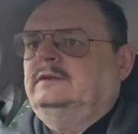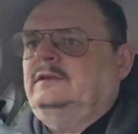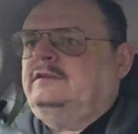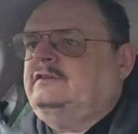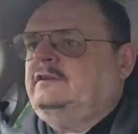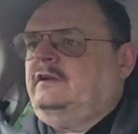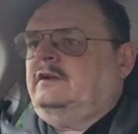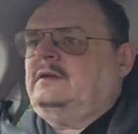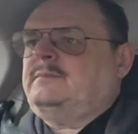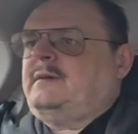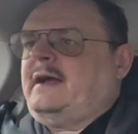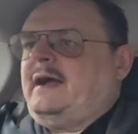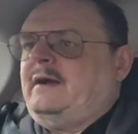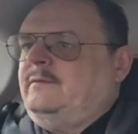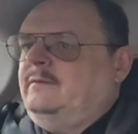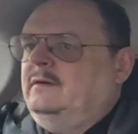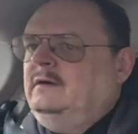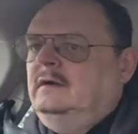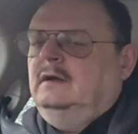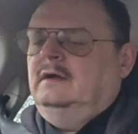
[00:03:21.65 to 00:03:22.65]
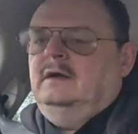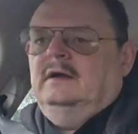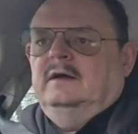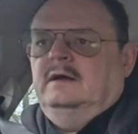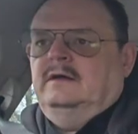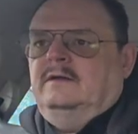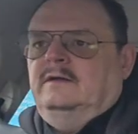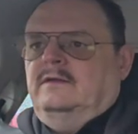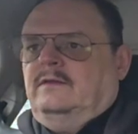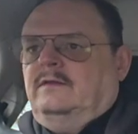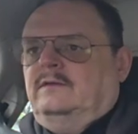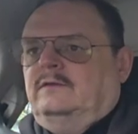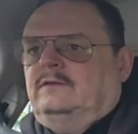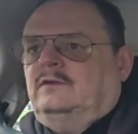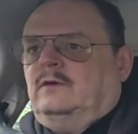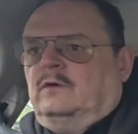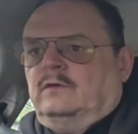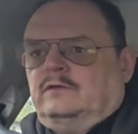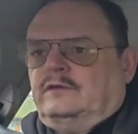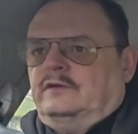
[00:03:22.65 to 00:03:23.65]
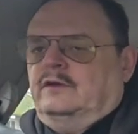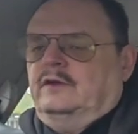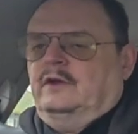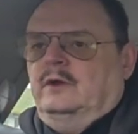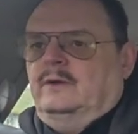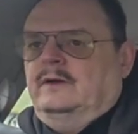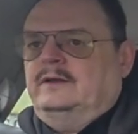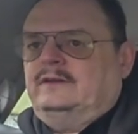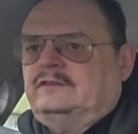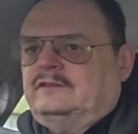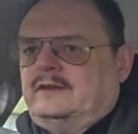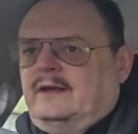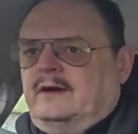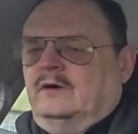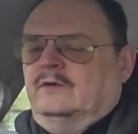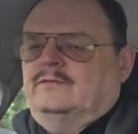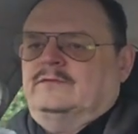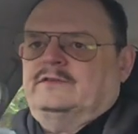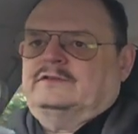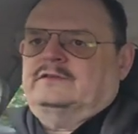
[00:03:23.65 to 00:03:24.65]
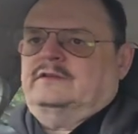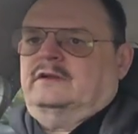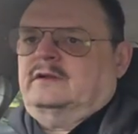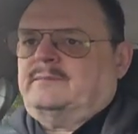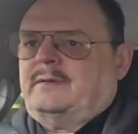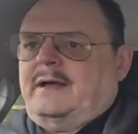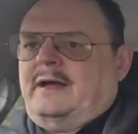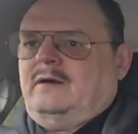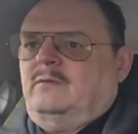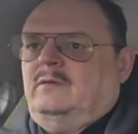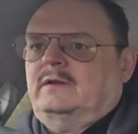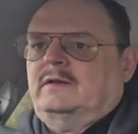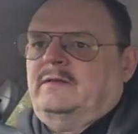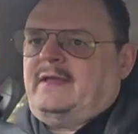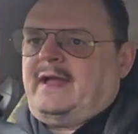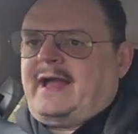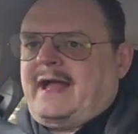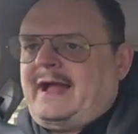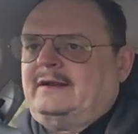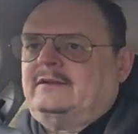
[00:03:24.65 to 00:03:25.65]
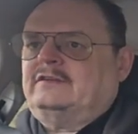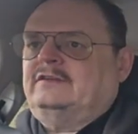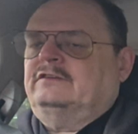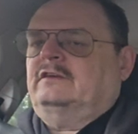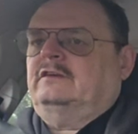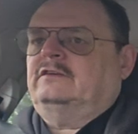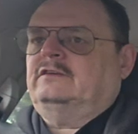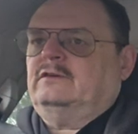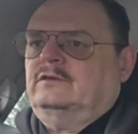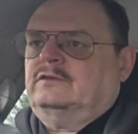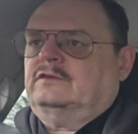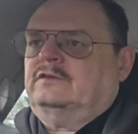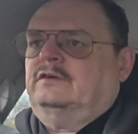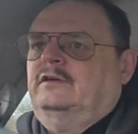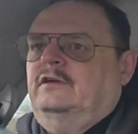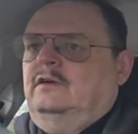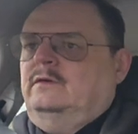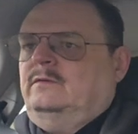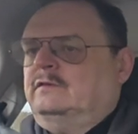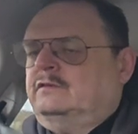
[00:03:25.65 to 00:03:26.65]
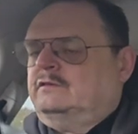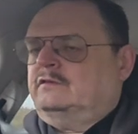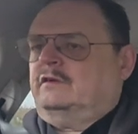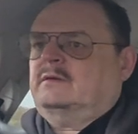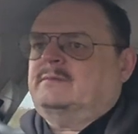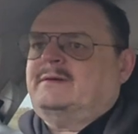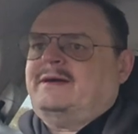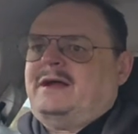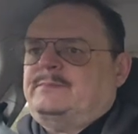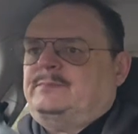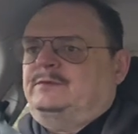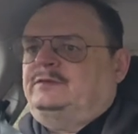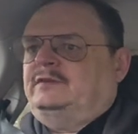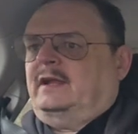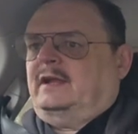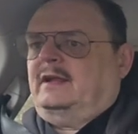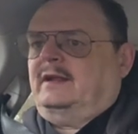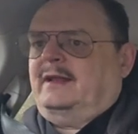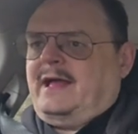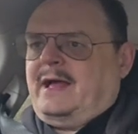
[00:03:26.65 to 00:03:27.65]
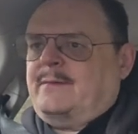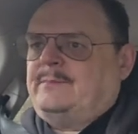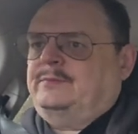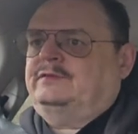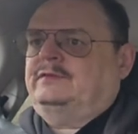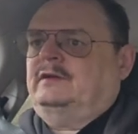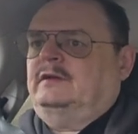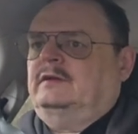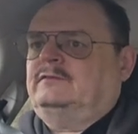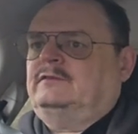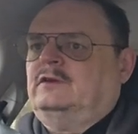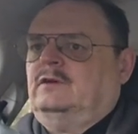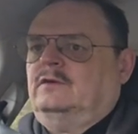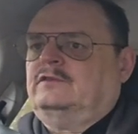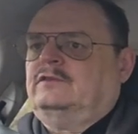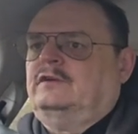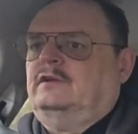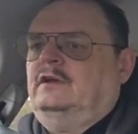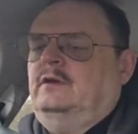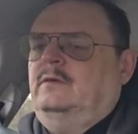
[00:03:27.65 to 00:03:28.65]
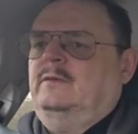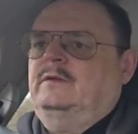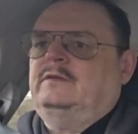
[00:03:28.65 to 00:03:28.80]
It's not about Doctor Who itself, it's not about one of the actors in Doctor Who, it's not about a particular episode of Doctor Who,